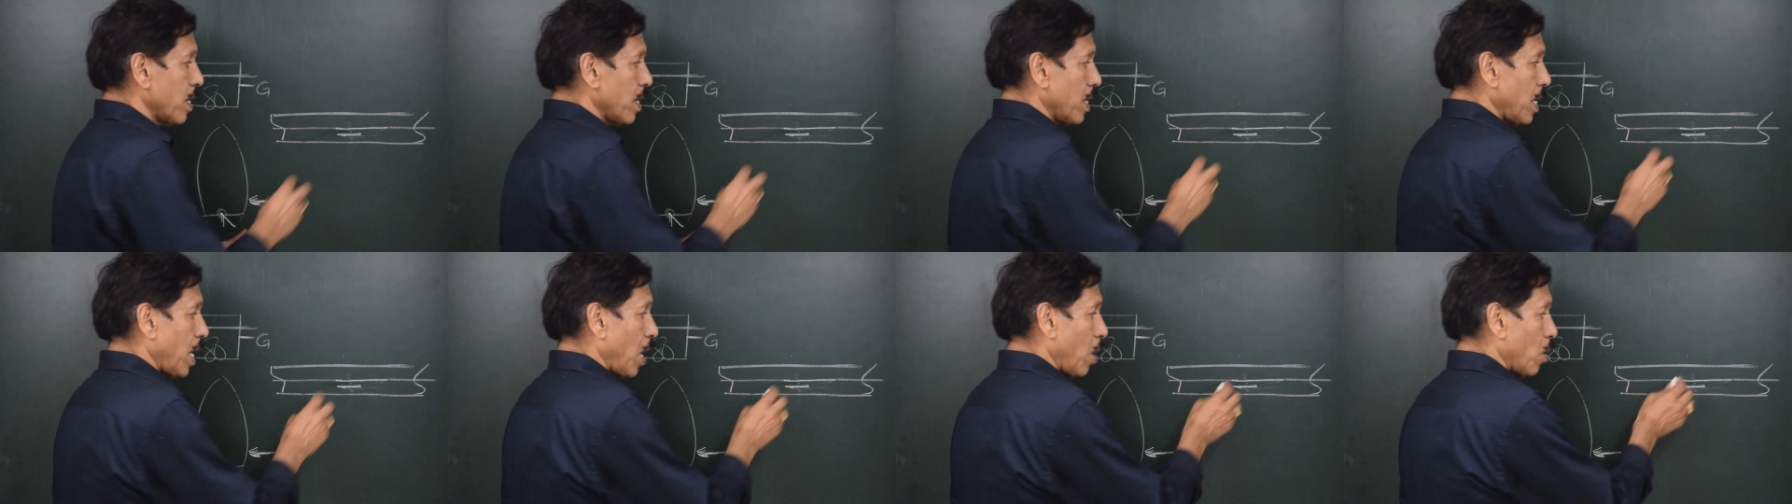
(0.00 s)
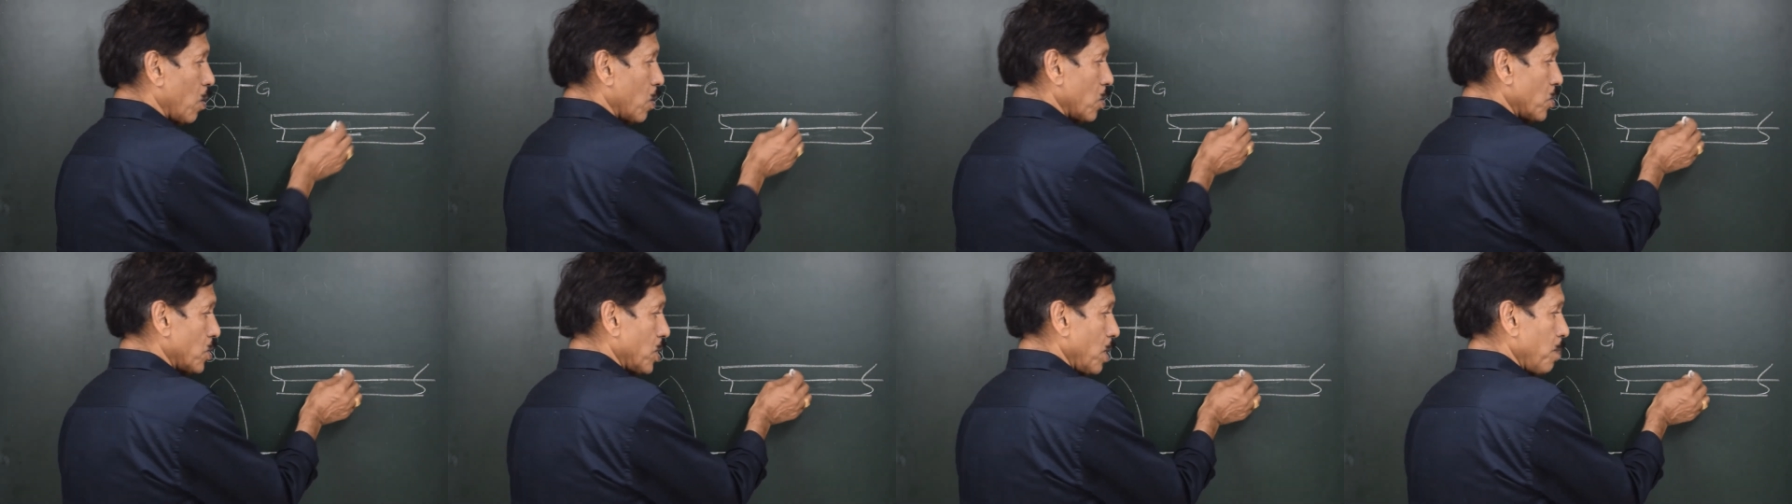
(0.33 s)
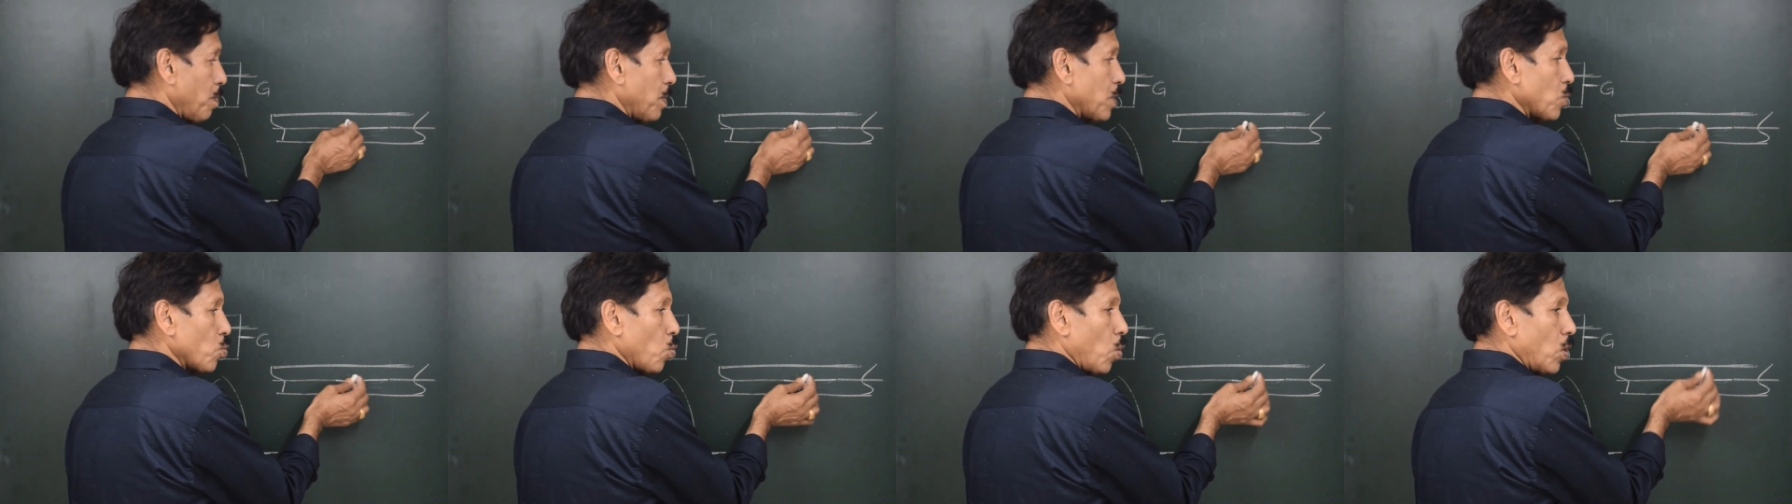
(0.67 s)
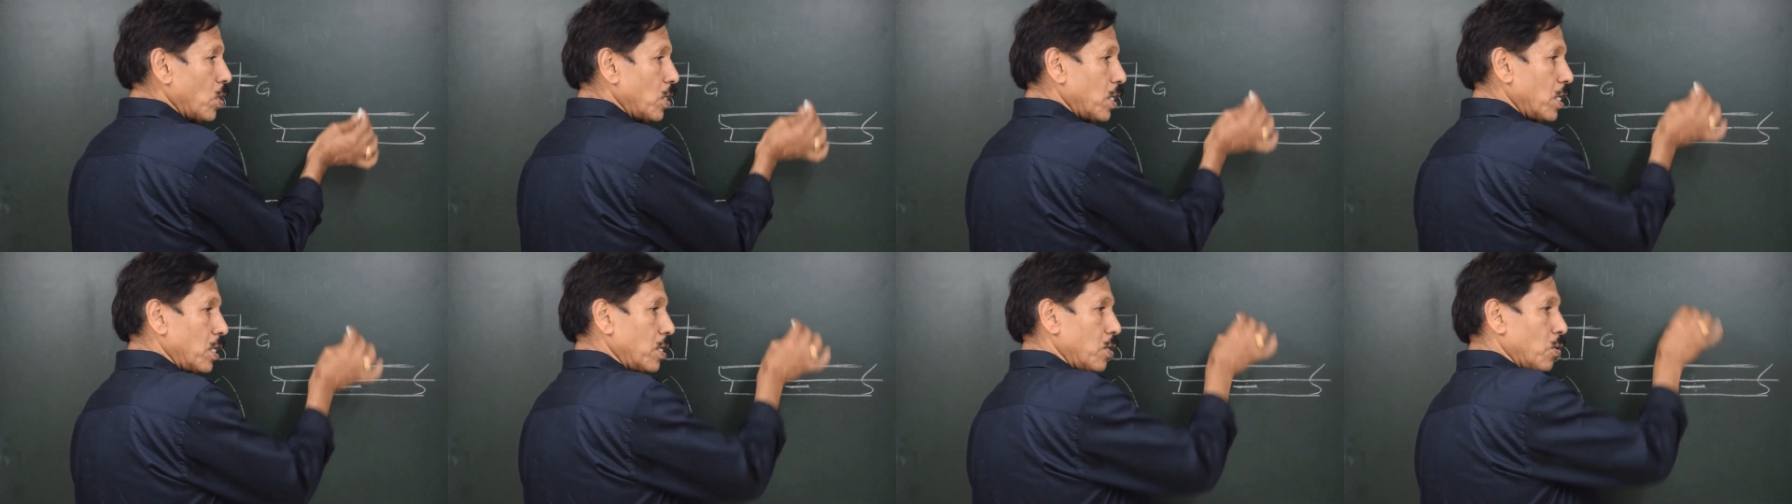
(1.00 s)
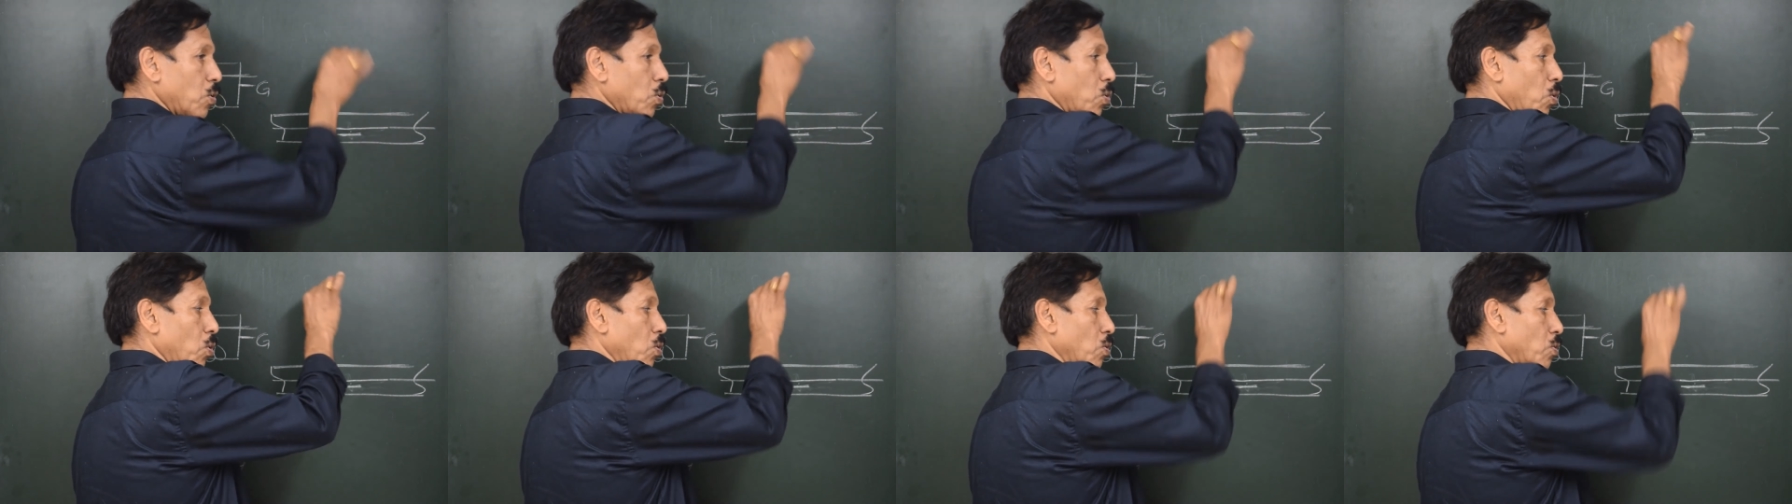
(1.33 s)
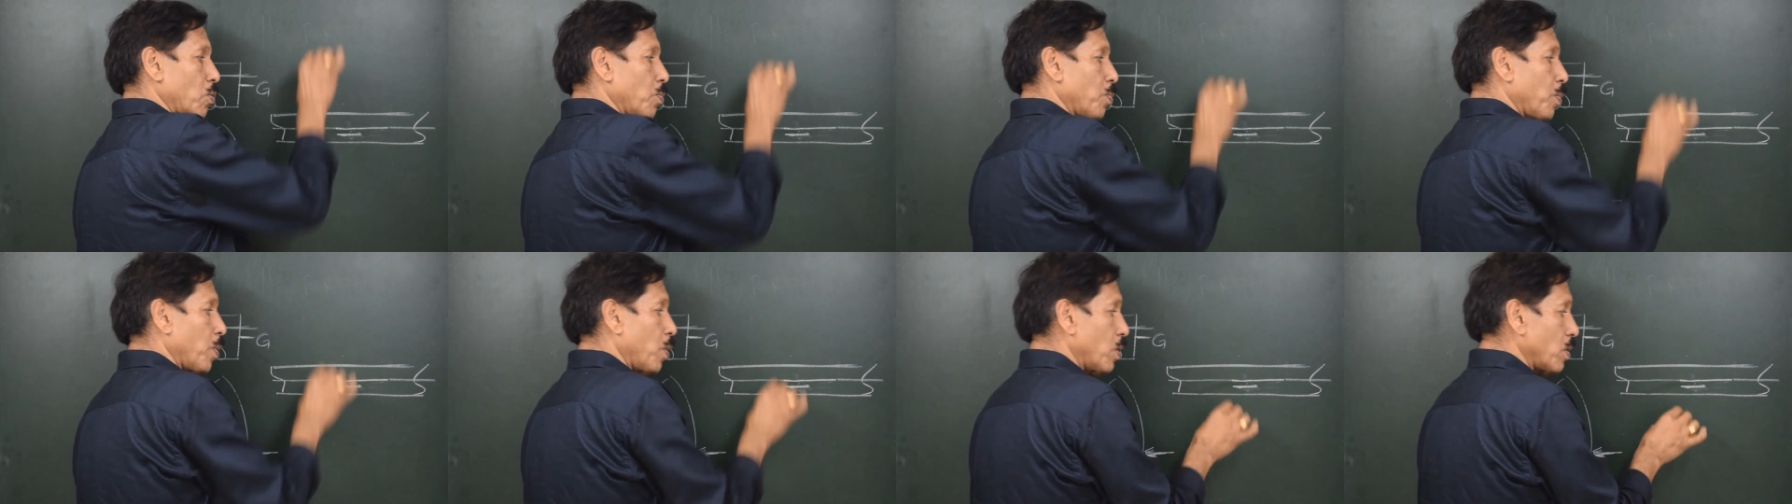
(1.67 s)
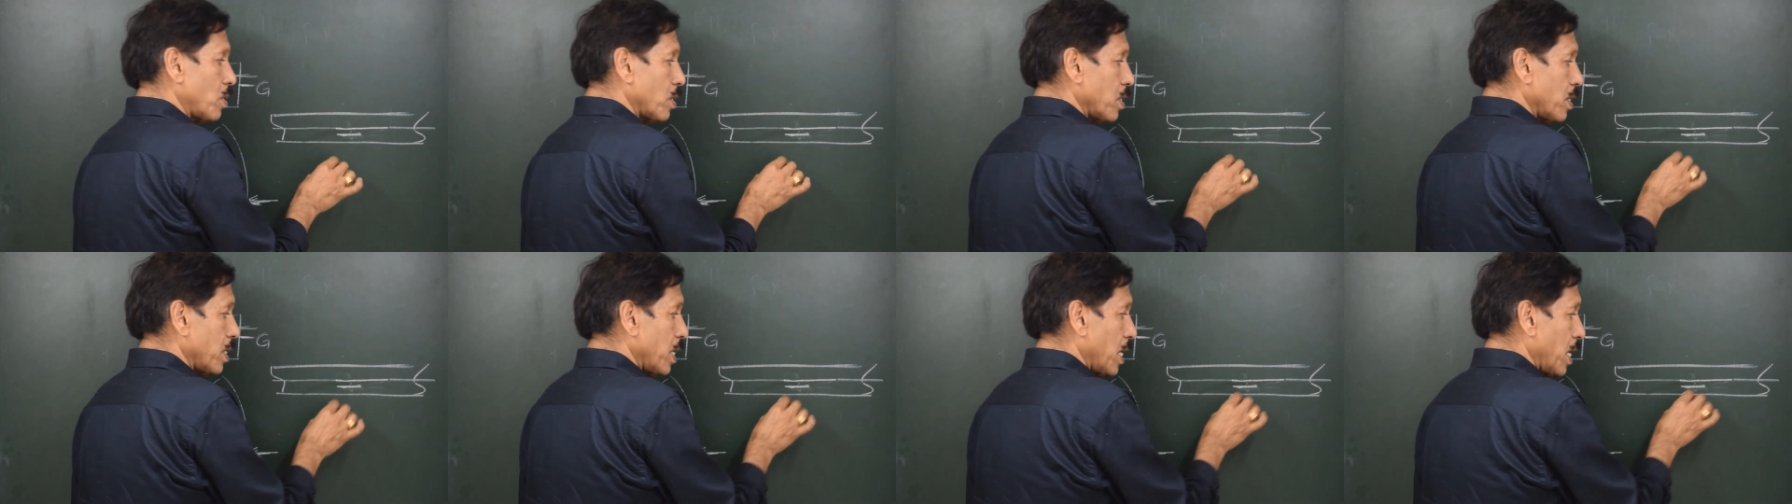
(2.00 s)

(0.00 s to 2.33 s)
Now, ship is wanting to roll to port,